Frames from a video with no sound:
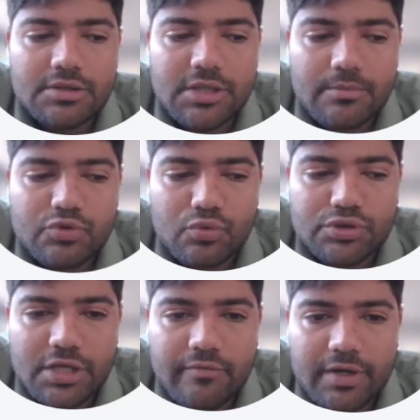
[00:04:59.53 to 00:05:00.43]
some
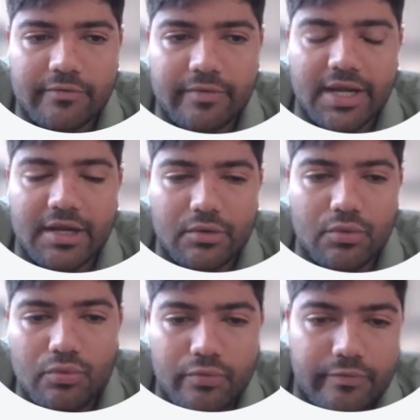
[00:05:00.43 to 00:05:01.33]
social work we can
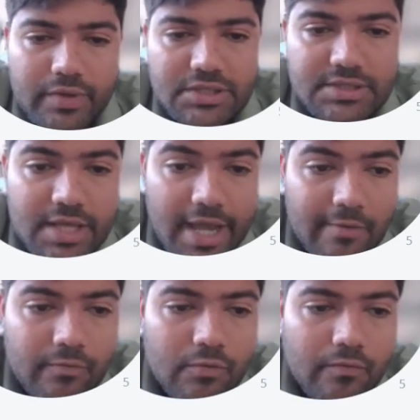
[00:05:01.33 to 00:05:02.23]
do which is
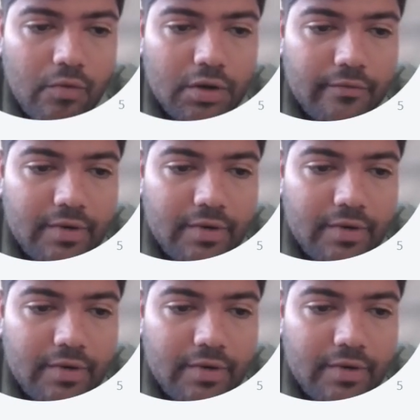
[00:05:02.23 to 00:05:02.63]
helpful for